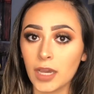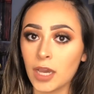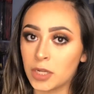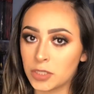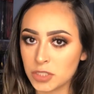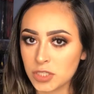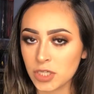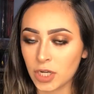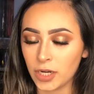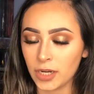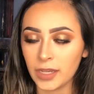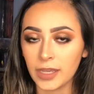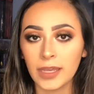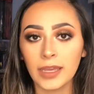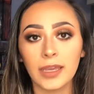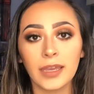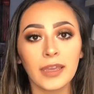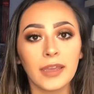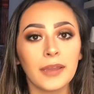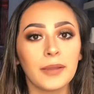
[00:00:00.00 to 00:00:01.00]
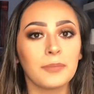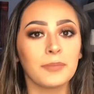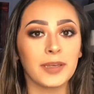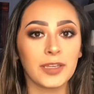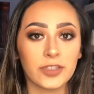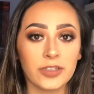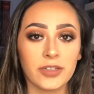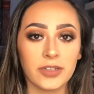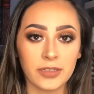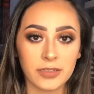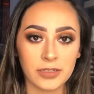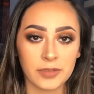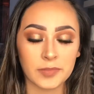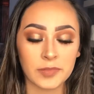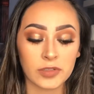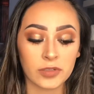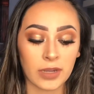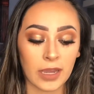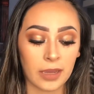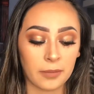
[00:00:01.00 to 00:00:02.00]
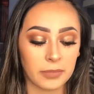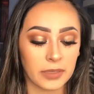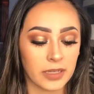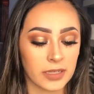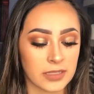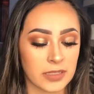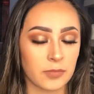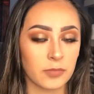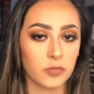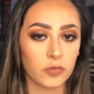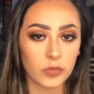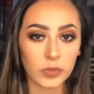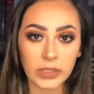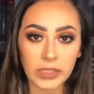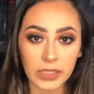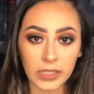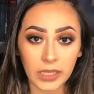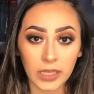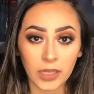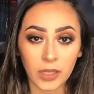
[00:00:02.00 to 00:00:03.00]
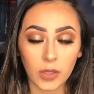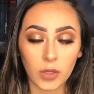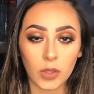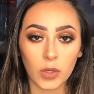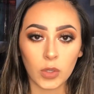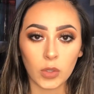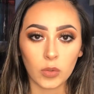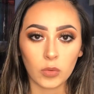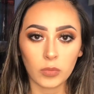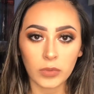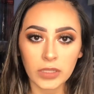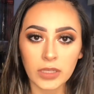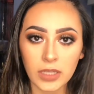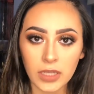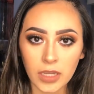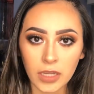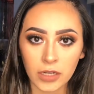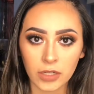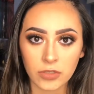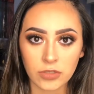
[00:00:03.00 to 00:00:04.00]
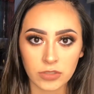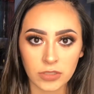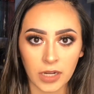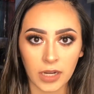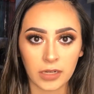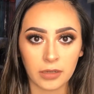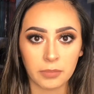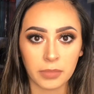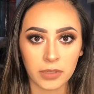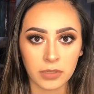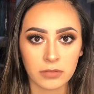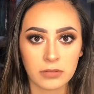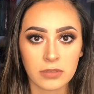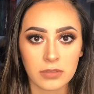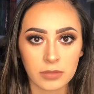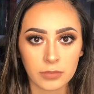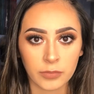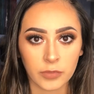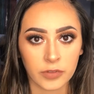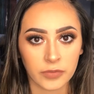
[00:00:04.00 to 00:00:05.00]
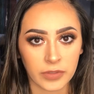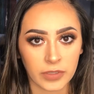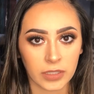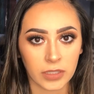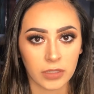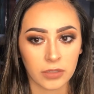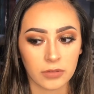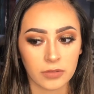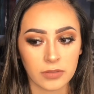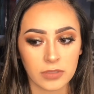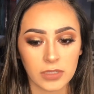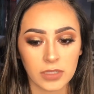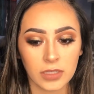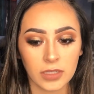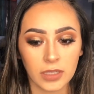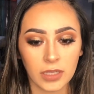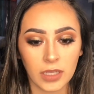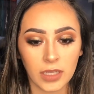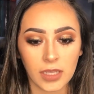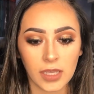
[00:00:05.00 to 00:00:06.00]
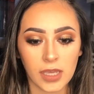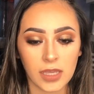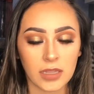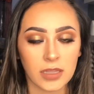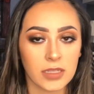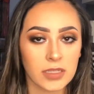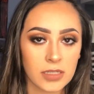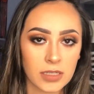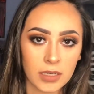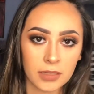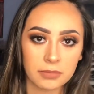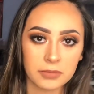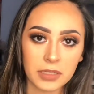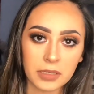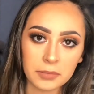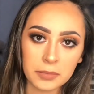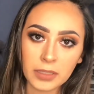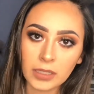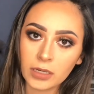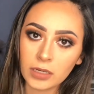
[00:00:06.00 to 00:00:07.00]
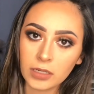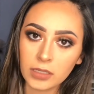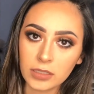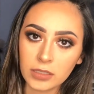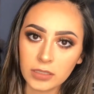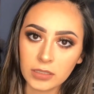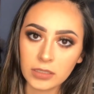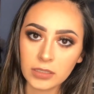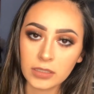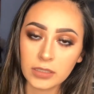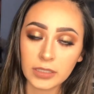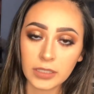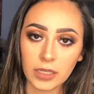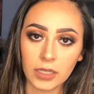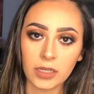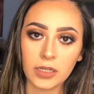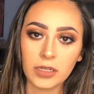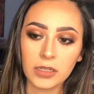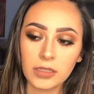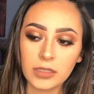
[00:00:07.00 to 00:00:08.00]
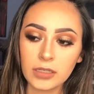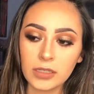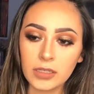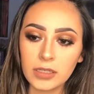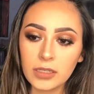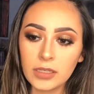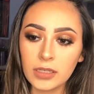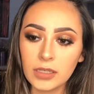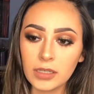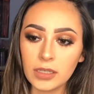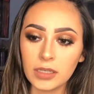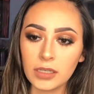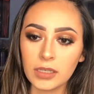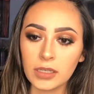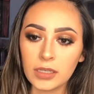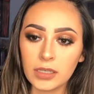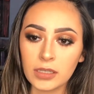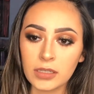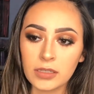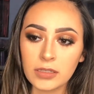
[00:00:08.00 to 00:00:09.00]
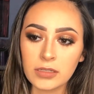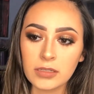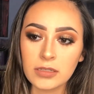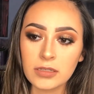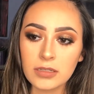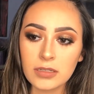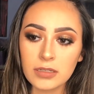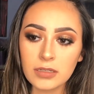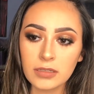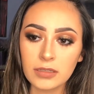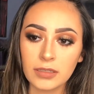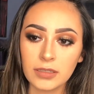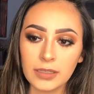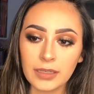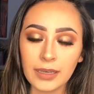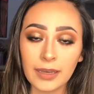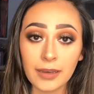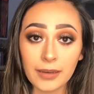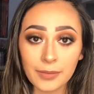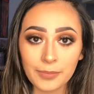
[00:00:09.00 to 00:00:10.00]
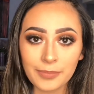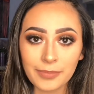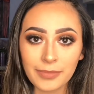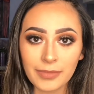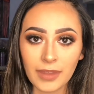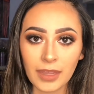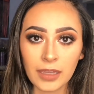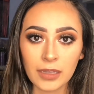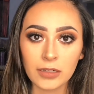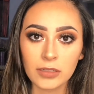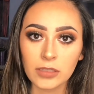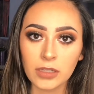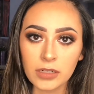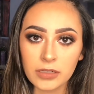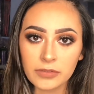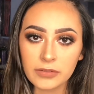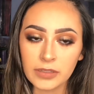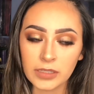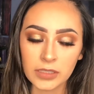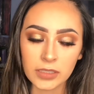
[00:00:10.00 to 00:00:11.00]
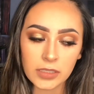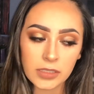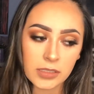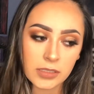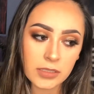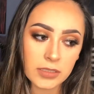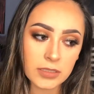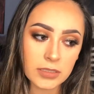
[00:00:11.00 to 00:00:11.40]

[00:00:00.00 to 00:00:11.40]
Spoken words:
under, make sure to subscribe because I'm really gonna try to post more videos in this upcoming year. And yeah, I had a lot of fun.